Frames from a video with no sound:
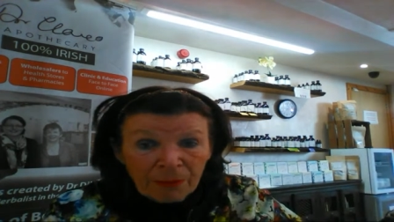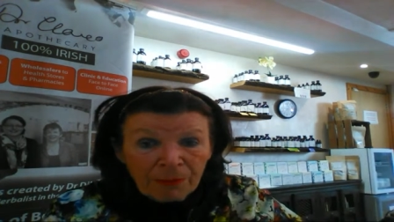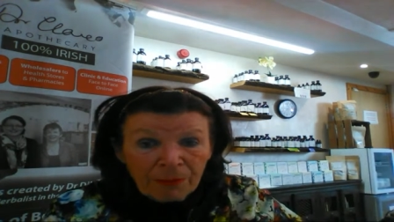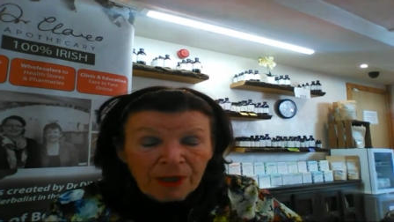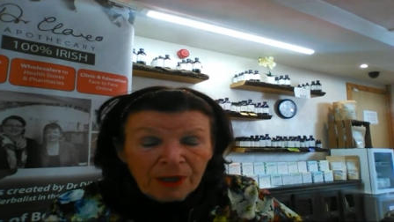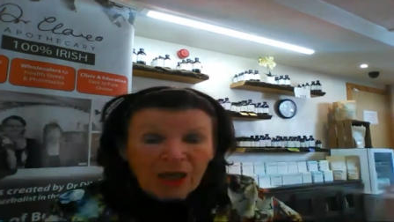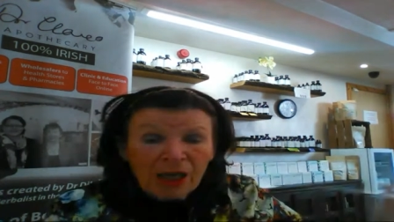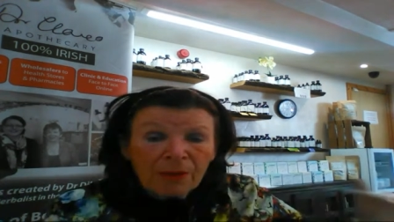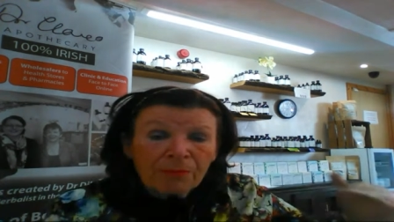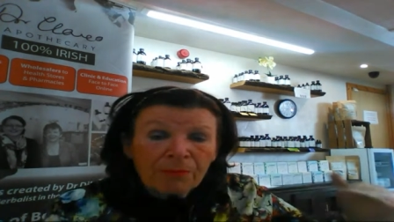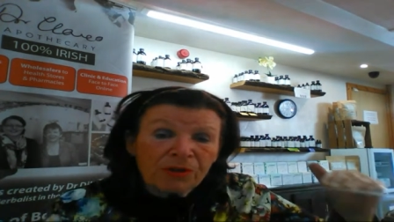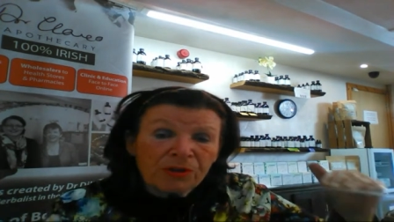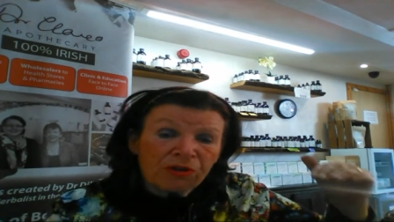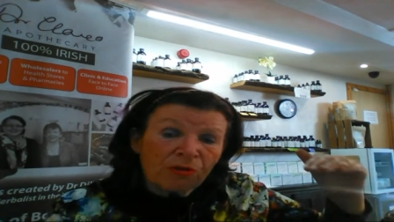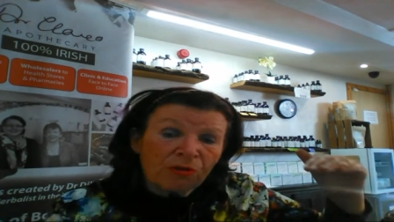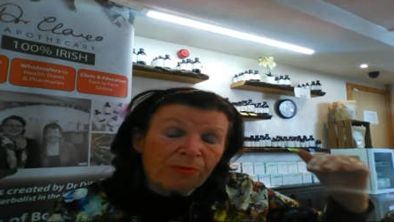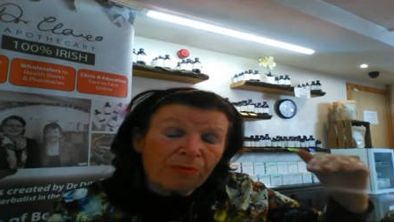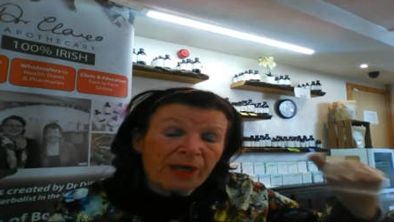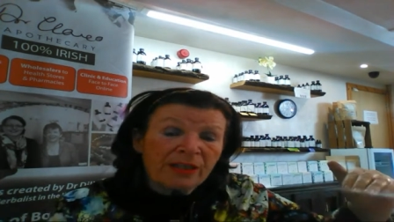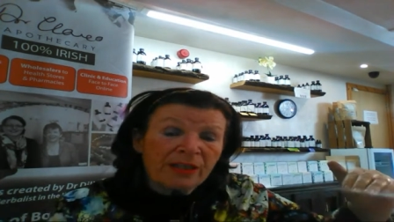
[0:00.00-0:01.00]
But you might
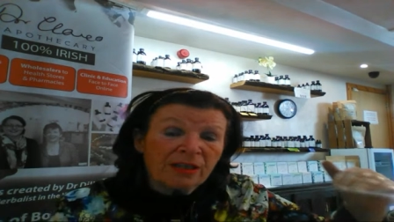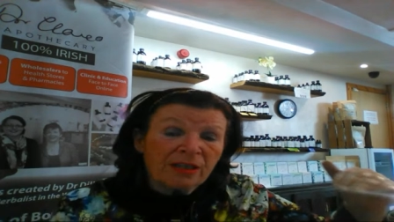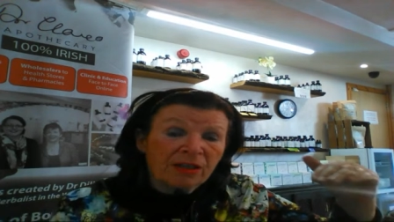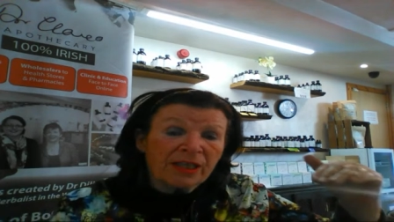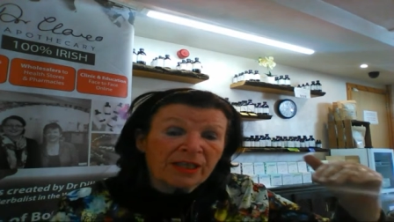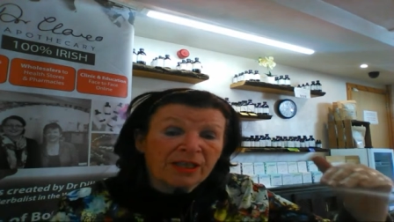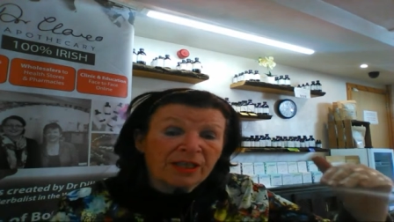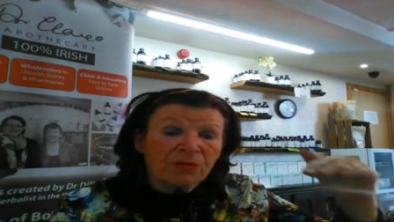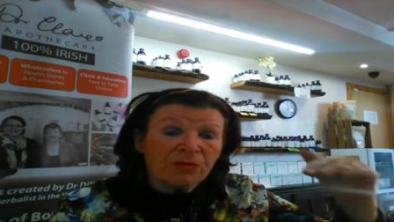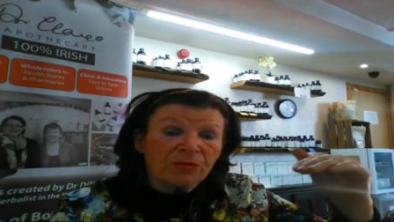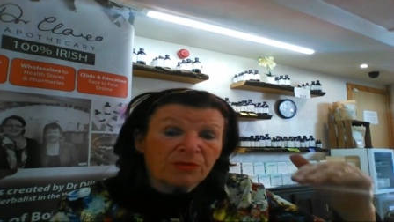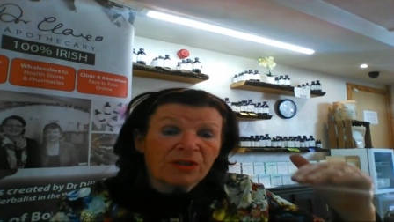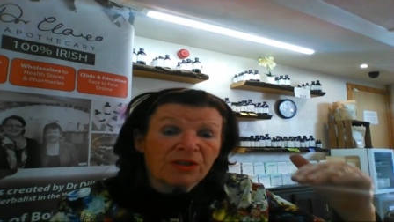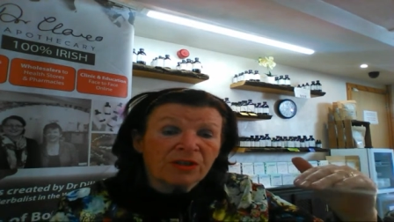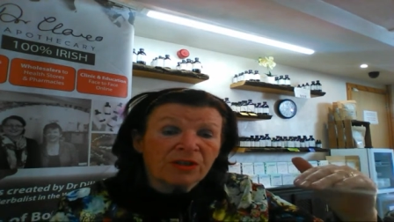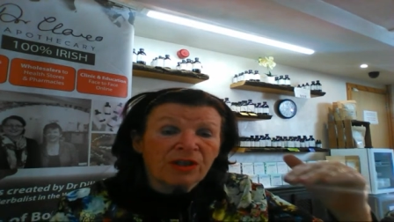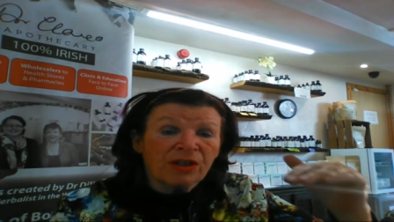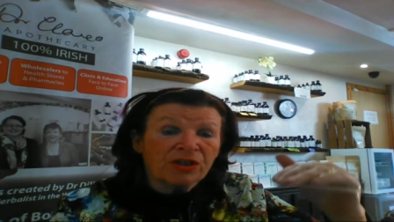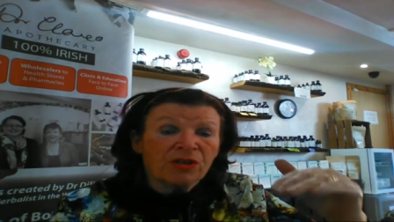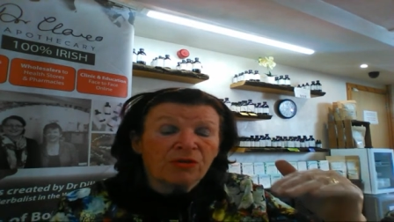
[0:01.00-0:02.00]
not get to a
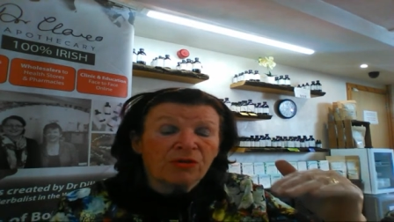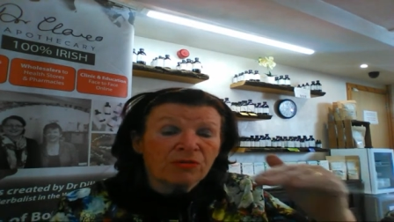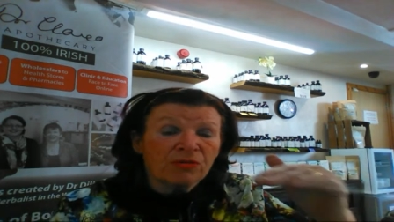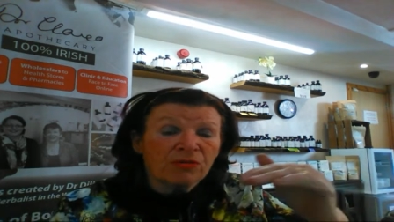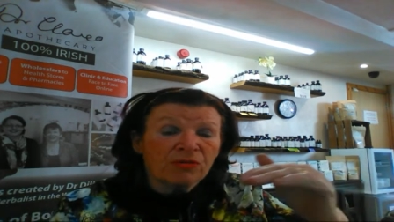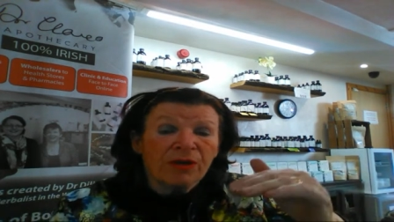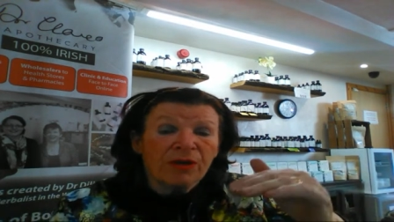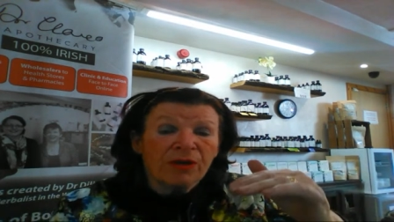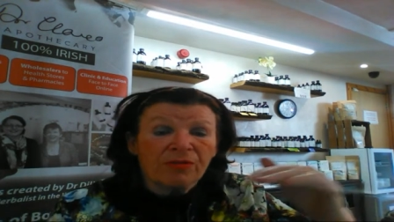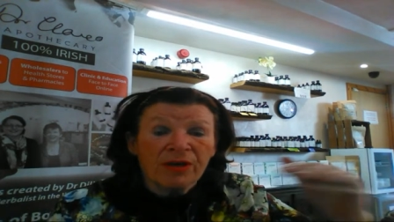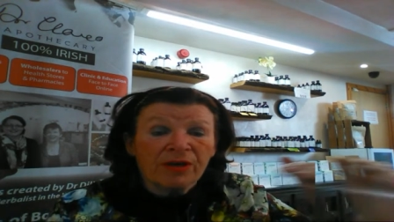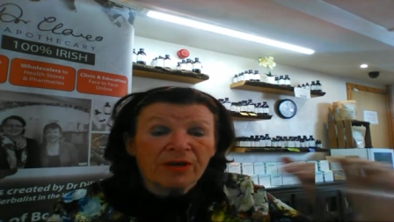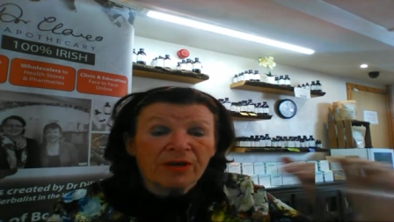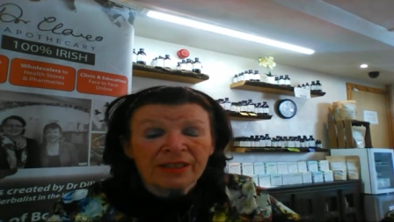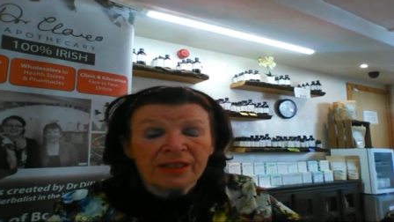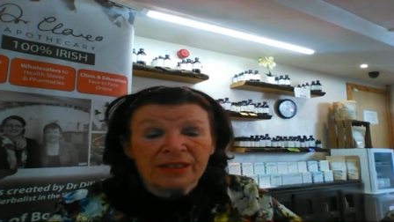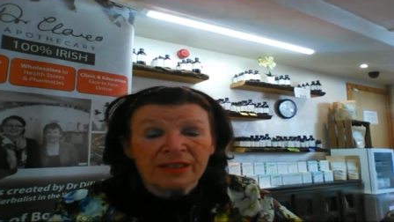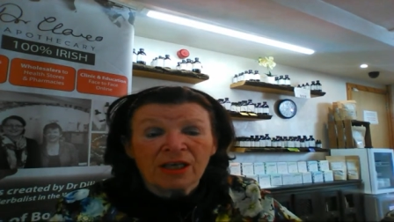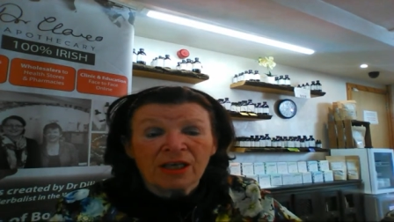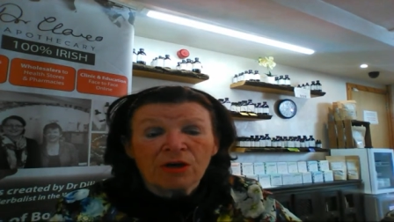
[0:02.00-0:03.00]
threshold where it's
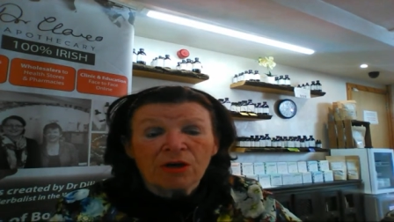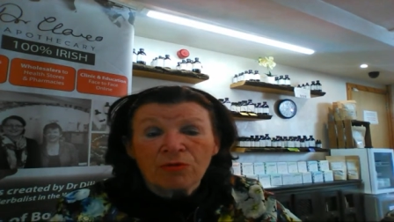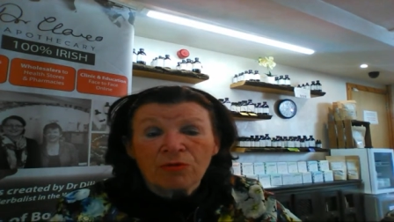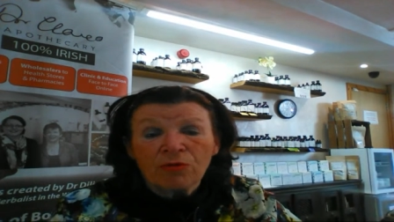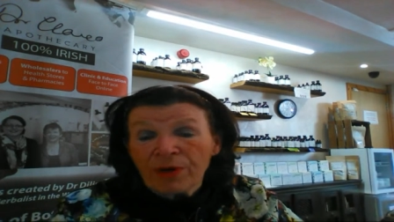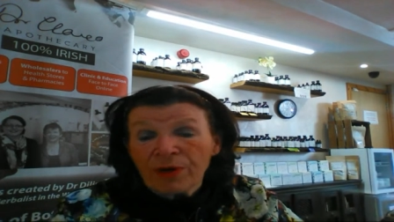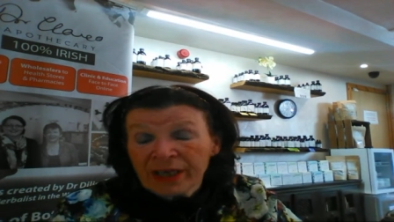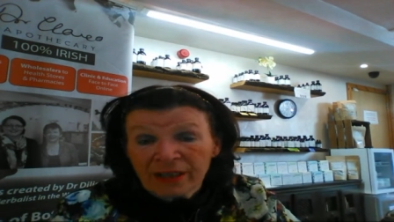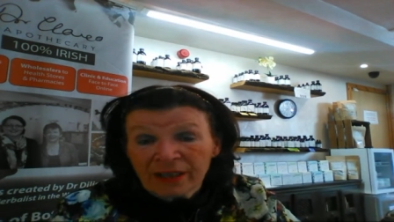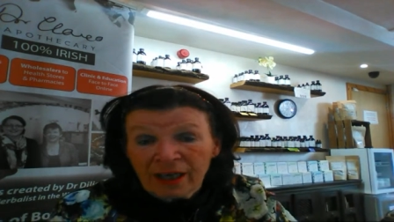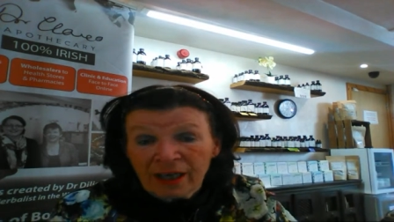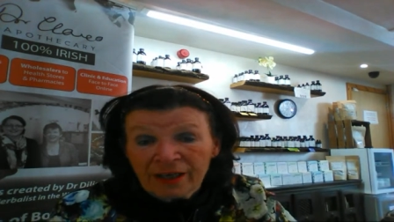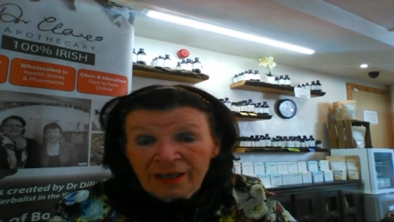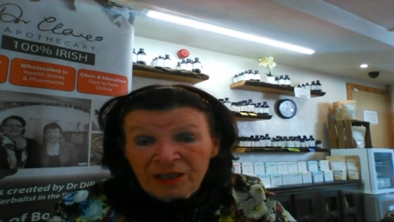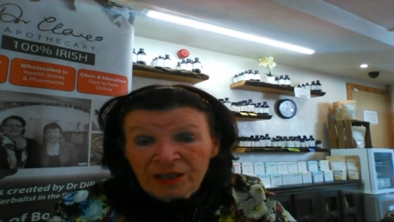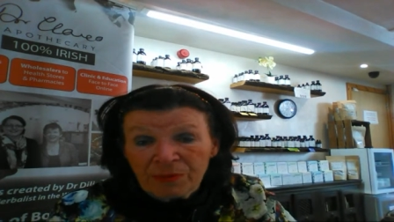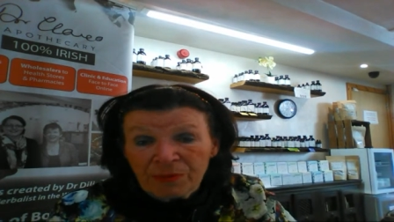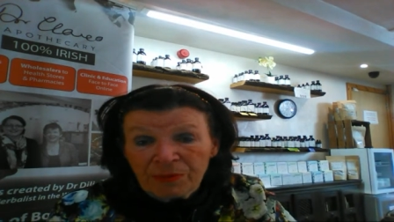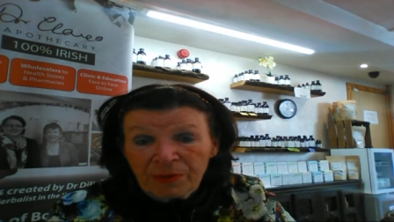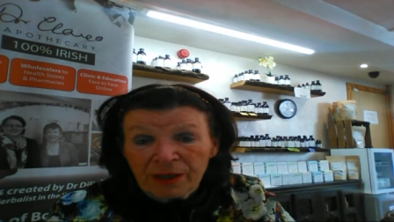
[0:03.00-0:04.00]
recognizable
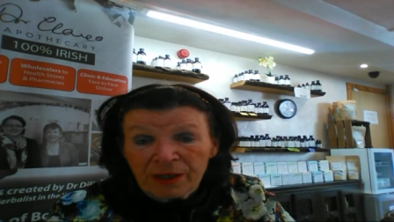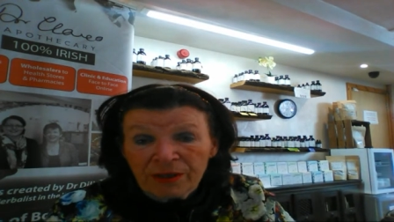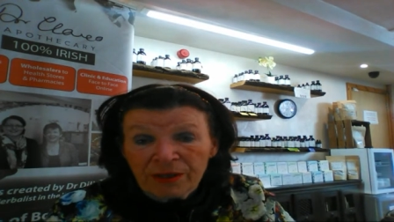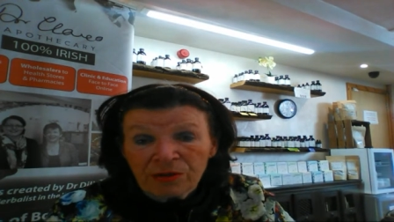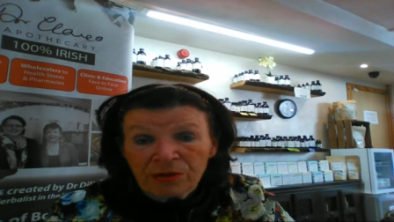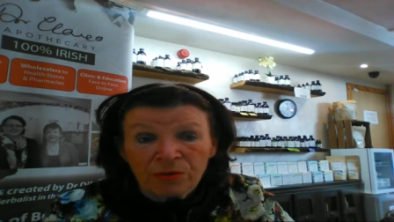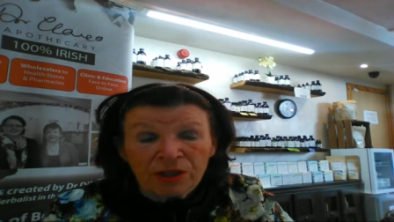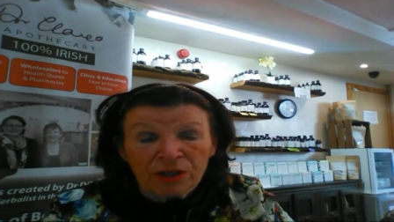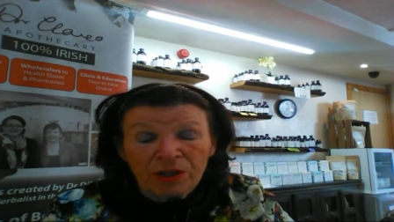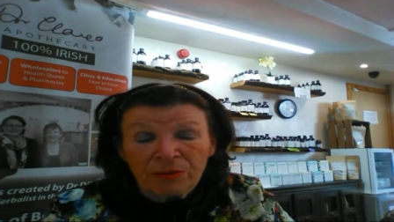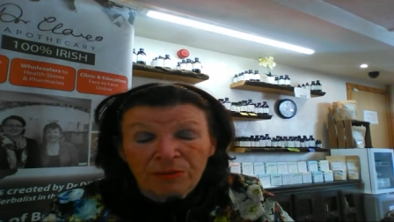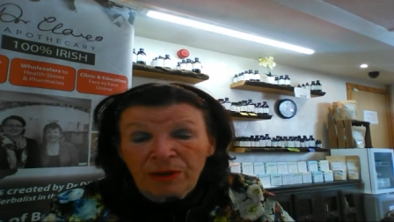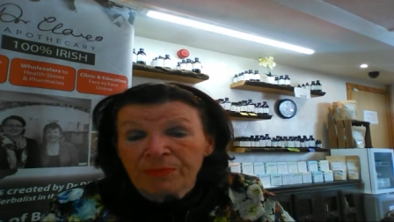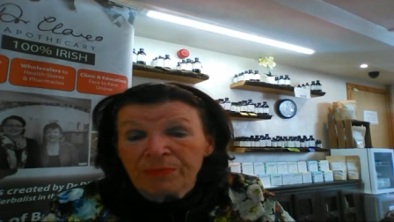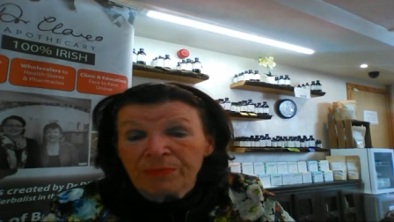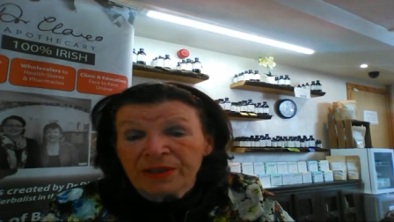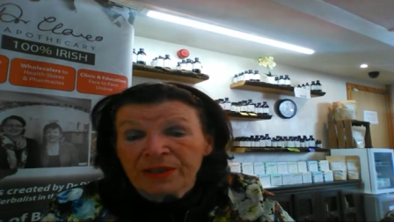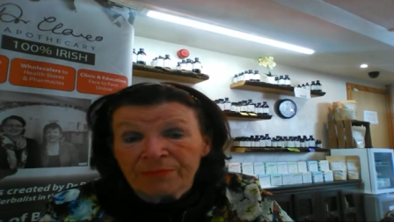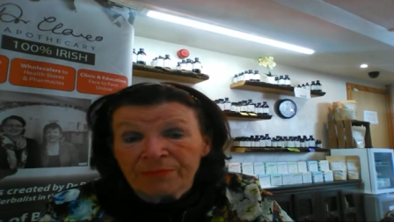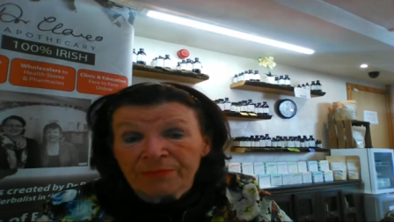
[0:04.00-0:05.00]
by you. And you might be
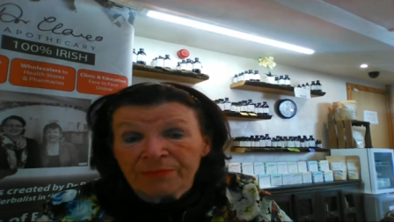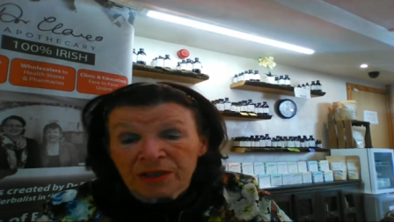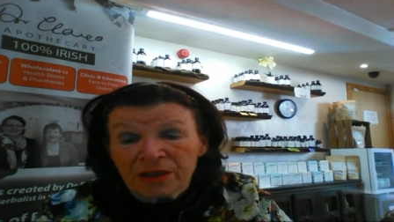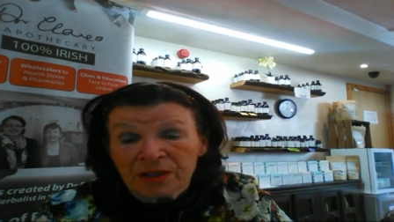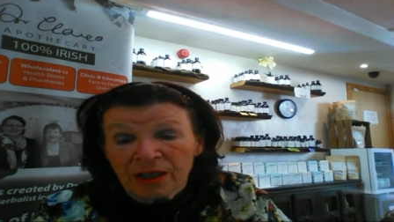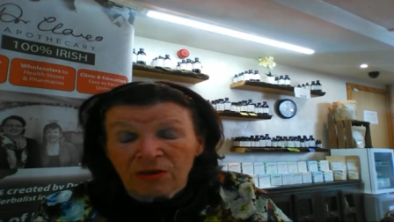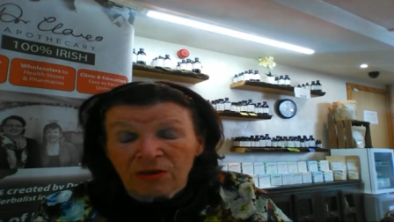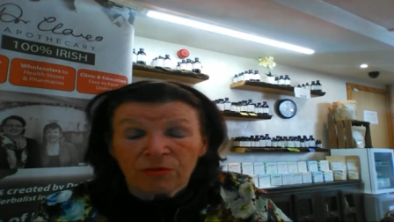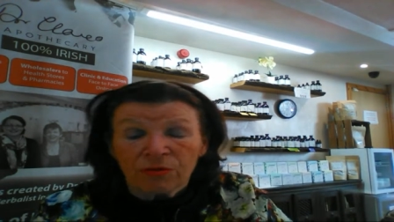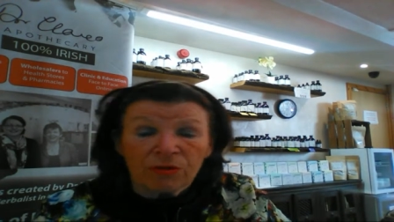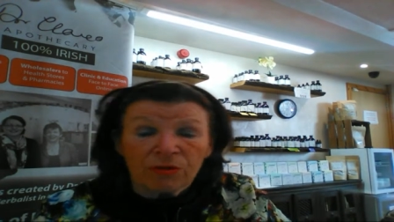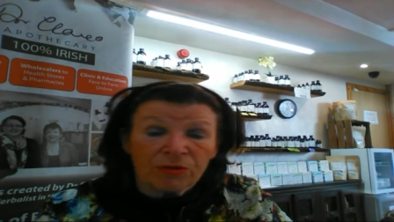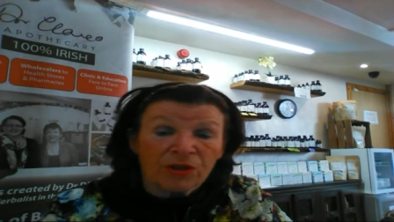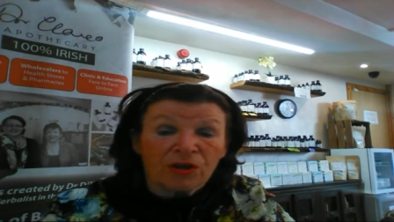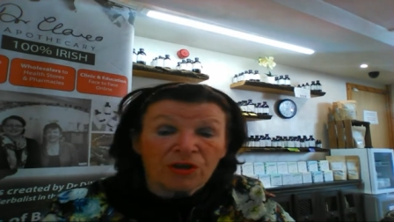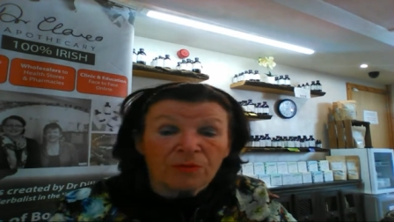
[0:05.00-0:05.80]
tempted to think, oh, those herbs are